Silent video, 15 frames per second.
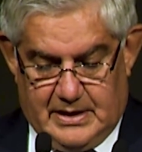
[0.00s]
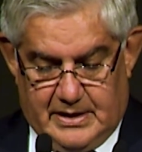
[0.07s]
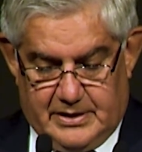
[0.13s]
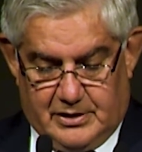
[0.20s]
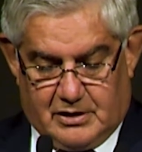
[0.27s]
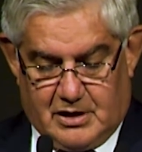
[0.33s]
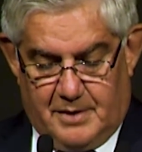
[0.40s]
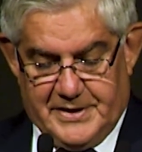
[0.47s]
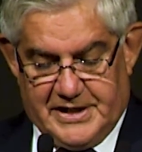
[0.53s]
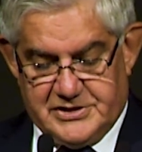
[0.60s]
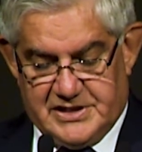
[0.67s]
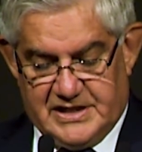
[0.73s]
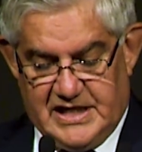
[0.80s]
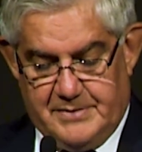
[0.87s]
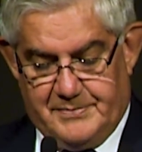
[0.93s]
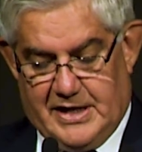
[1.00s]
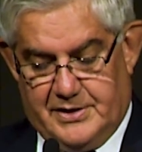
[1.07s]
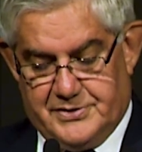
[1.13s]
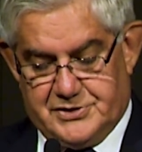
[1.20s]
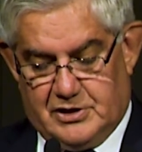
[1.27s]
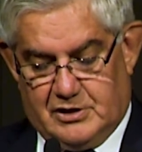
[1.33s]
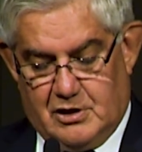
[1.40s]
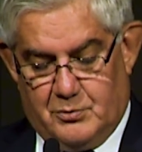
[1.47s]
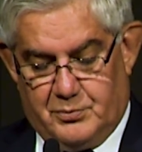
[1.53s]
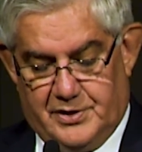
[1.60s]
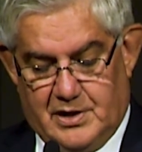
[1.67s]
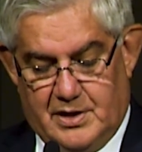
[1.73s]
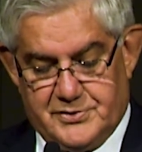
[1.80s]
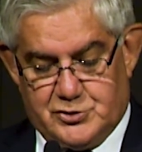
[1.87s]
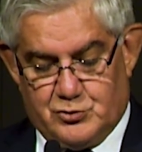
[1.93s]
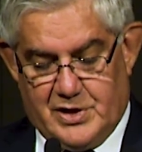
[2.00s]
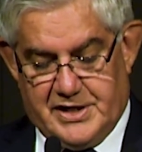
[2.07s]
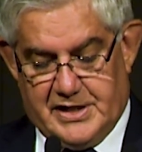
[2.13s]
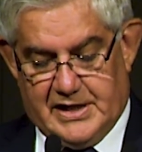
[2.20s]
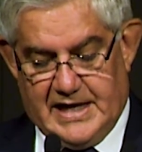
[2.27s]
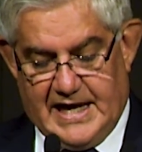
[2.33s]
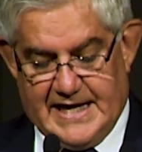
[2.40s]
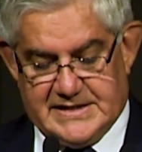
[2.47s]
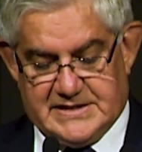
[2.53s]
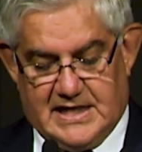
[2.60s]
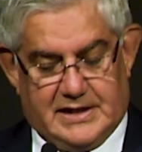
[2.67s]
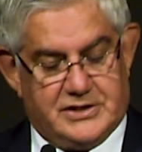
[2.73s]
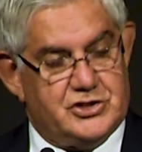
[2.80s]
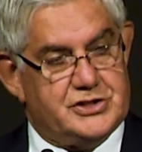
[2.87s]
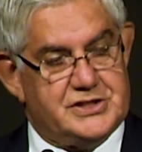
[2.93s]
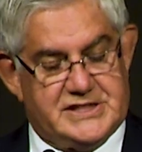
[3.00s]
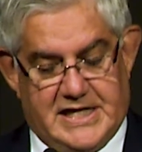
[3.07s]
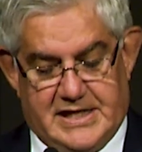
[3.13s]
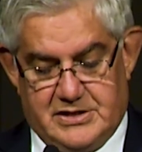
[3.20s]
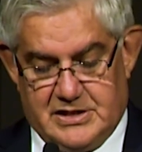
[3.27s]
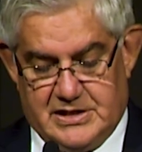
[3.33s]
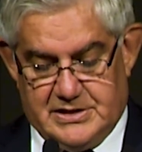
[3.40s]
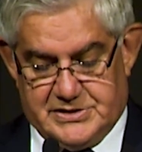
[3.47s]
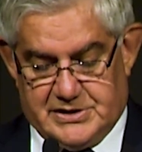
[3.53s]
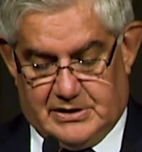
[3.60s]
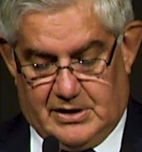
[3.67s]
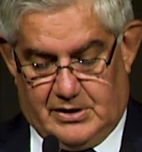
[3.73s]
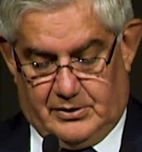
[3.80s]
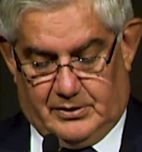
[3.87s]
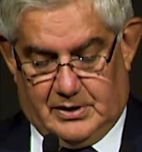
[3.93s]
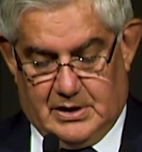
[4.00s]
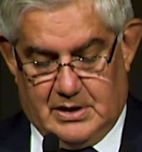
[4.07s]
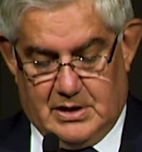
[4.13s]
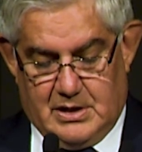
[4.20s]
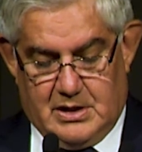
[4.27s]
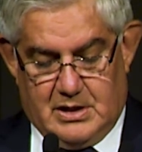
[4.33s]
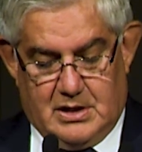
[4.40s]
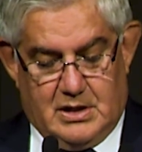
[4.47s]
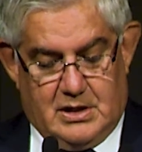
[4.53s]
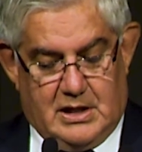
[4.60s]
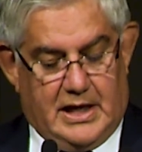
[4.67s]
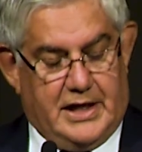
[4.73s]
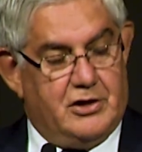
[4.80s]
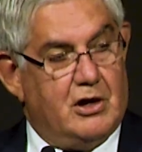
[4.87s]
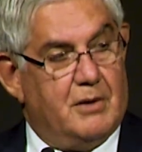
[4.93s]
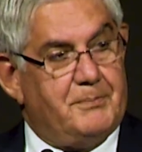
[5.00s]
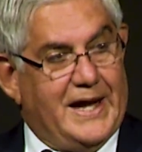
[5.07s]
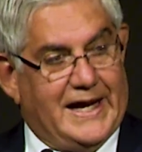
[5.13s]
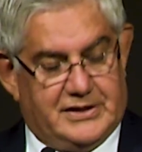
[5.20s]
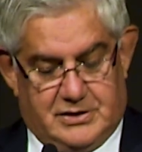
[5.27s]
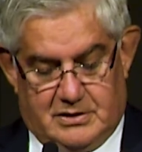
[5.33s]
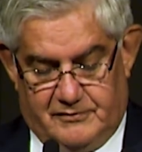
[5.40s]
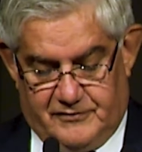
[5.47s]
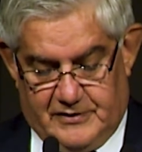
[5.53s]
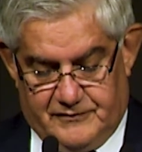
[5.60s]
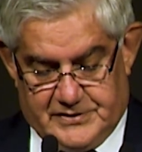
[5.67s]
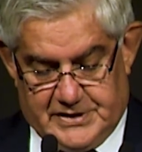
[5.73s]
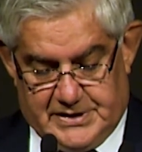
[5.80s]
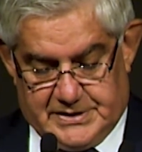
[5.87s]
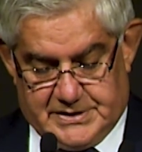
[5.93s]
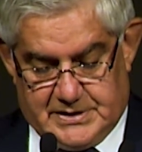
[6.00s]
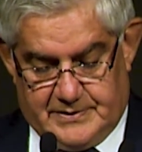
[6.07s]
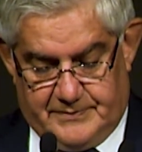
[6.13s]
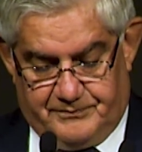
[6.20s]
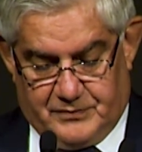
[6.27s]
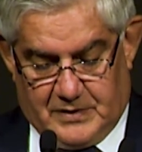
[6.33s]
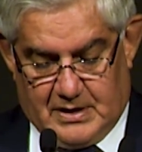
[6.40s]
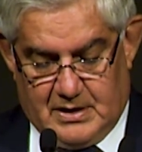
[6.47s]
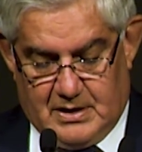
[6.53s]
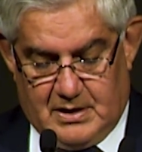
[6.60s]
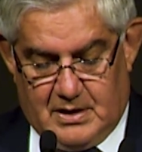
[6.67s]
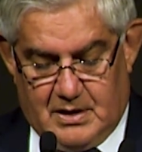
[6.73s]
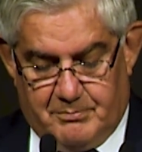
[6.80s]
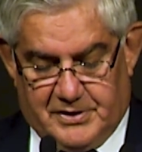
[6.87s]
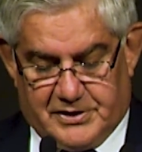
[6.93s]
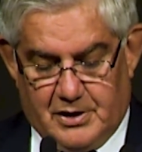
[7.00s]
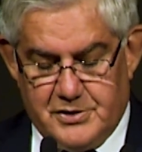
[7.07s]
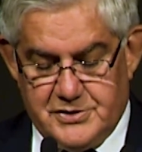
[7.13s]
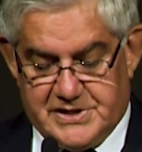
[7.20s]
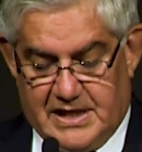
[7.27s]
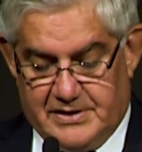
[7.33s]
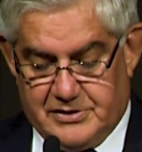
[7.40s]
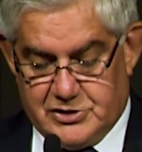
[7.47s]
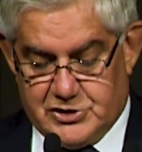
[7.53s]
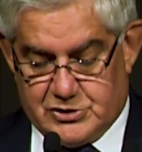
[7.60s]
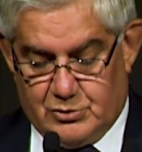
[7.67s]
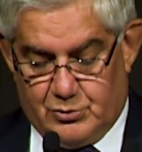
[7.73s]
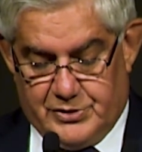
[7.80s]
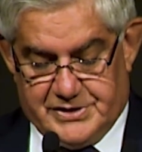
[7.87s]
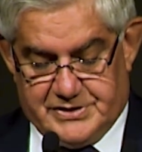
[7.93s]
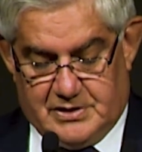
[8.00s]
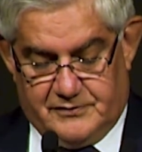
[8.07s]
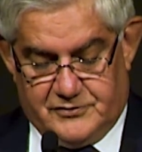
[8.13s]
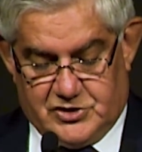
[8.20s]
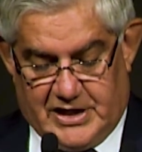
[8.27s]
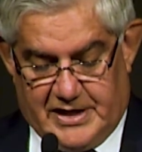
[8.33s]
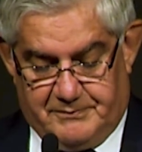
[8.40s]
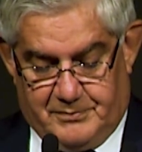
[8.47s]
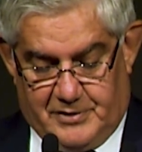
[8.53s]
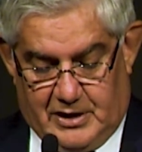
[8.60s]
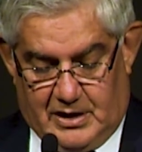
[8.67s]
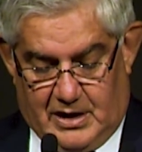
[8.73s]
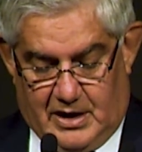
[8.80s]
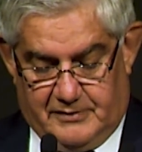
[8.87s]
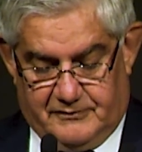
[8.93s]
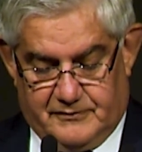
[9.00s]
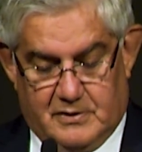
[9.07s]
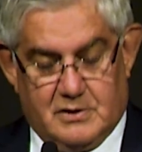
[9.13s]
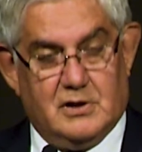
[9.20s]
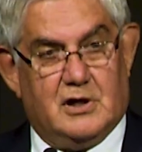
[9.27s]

The comments and emails I got when I was running in Hasluck just 10 years ago and not back to the 50s. But those aren't the stories that have shaped my life.